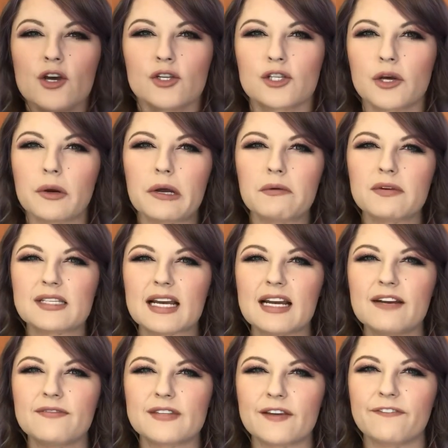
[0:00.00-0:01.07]
so it was
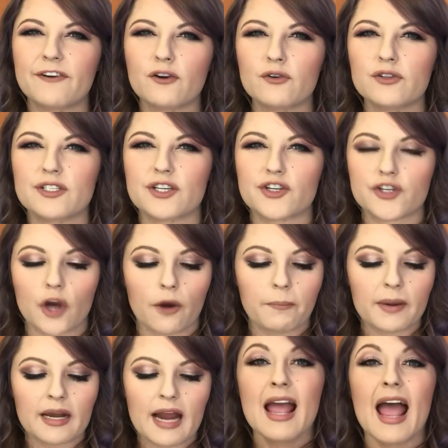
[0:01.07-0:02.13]
kind of difficult to
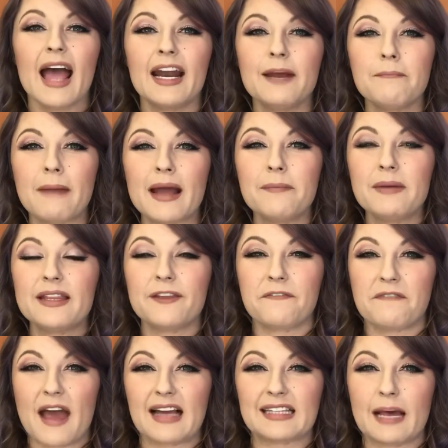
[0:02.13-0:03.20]
sharpen. And it might be the
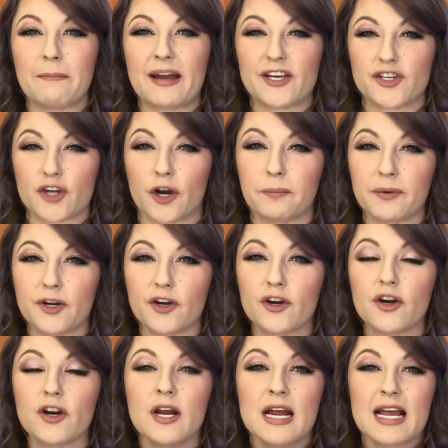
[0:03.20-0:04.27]
fact that my
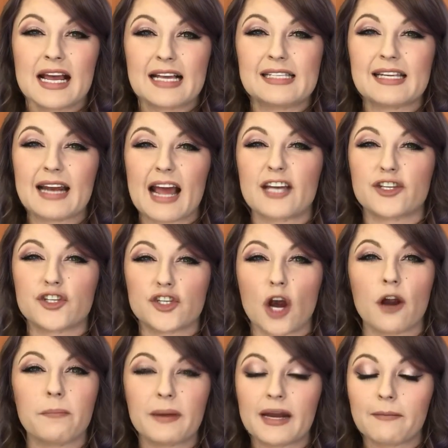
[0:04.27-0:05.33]
sharpener isn't as
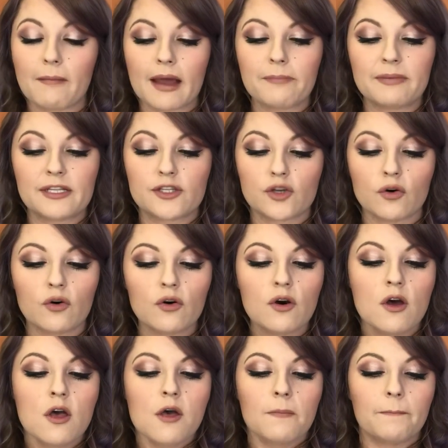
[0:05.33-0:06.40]
sharp and it might be
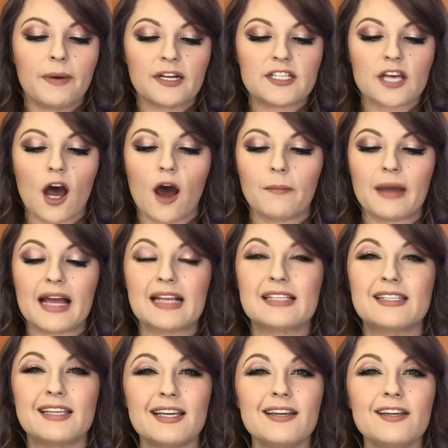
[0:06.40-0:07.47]
dull, but um,
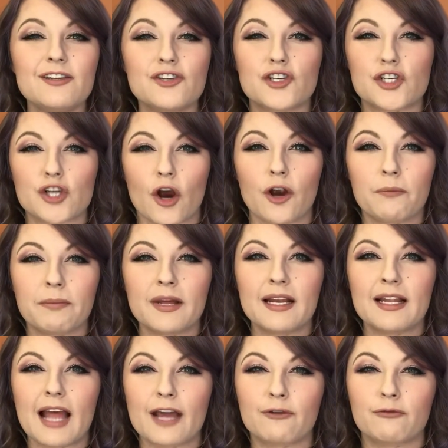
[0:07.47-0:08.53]
it didn't
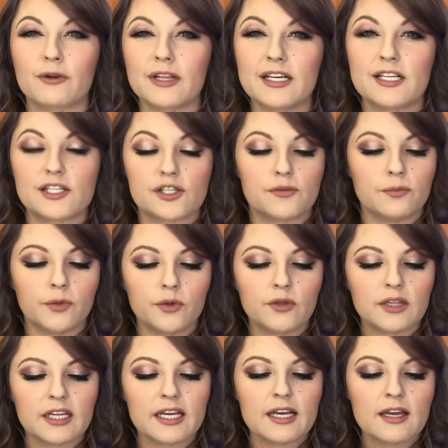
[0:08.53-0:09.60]
sharpen like really
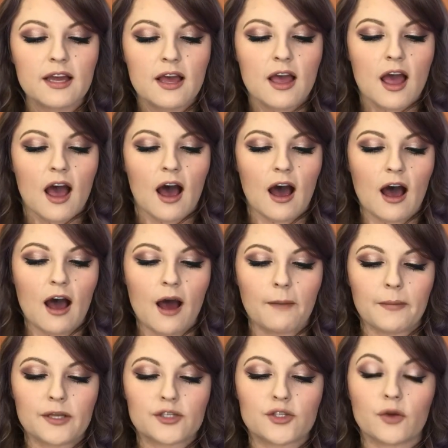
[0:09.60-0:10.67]
smoothly.
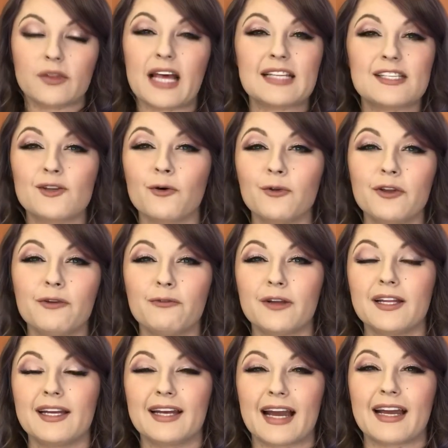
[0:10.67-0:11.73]
Um, so that's the only
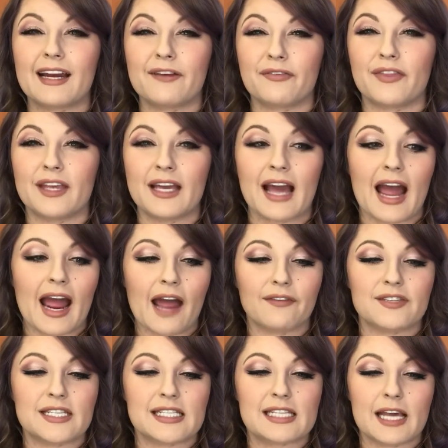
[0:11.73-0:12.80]
really negative thing I
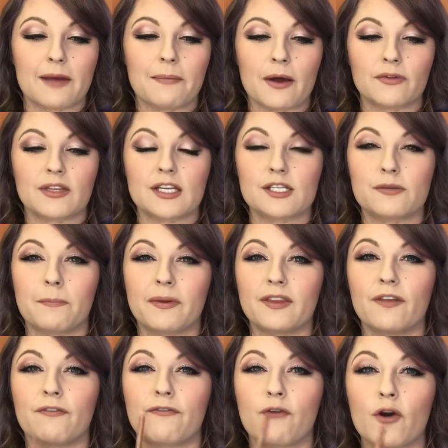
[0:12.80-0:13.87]
have to say about this. But
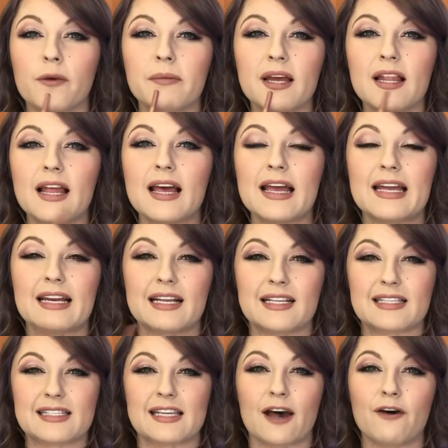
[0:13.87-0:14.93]
the formula in
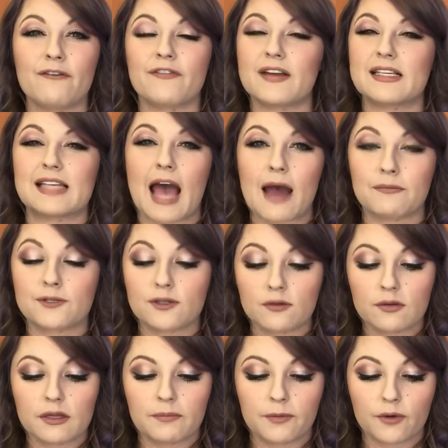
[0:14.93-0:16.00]
itself is
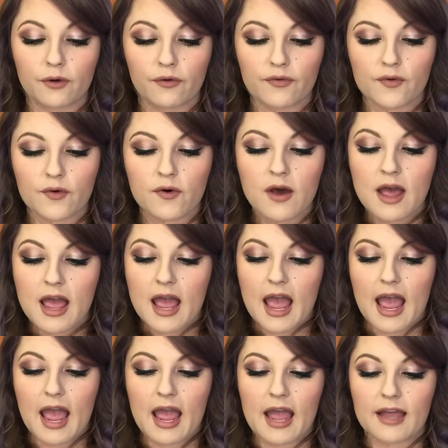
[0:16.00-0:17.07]
absolutely beautiful.
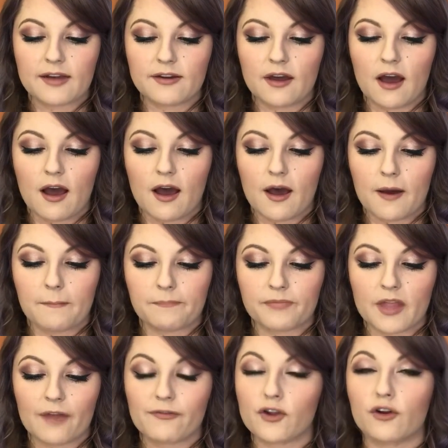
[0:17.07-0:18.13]
And
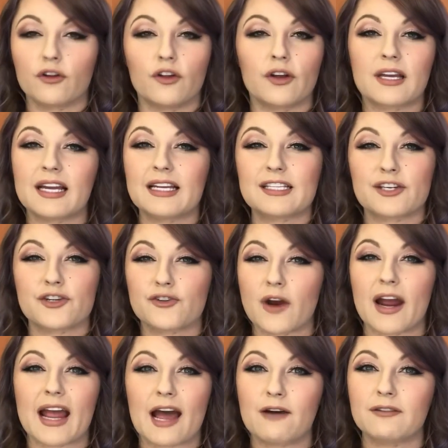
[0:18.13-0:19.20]
um, if you're looking to
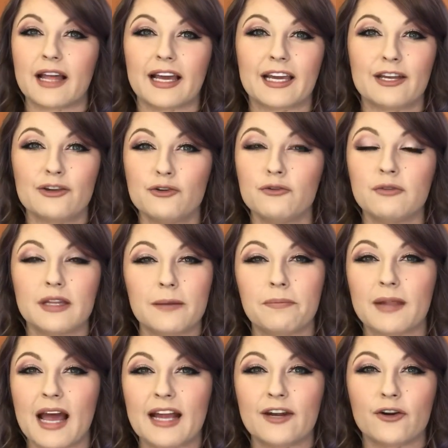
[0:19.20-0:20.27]
try out like a new
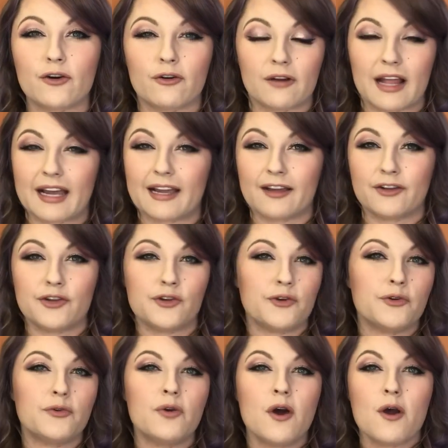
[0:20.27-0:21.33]
lip liner or like a
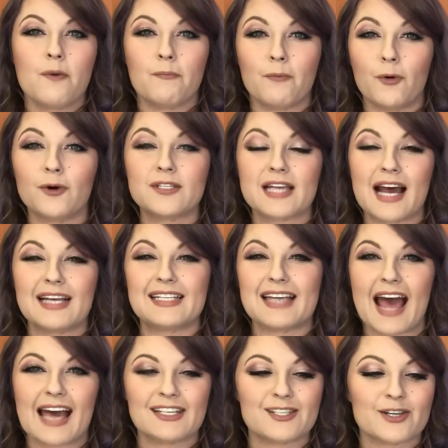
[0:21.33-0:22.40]
new
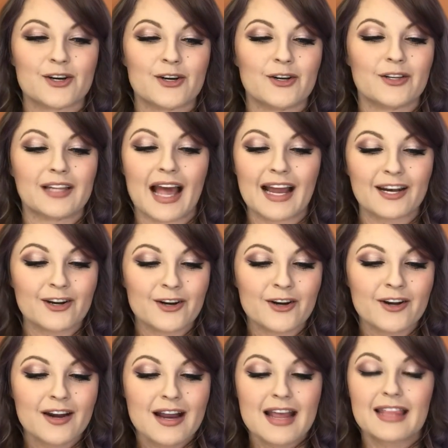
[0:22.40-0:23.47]
multitasker
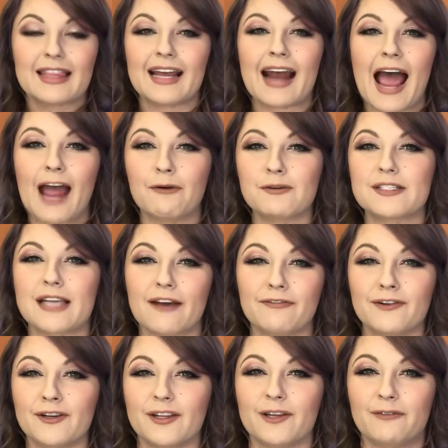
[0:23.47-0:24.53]
liner, then I would
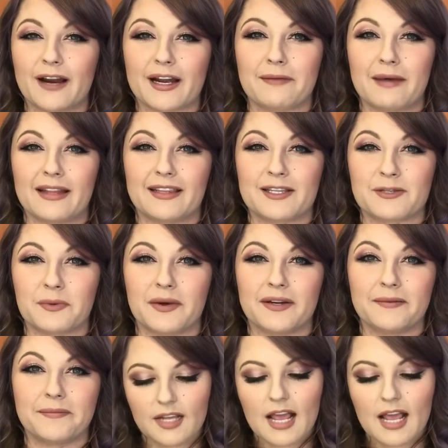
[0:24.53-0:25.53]
definitely recommend this one.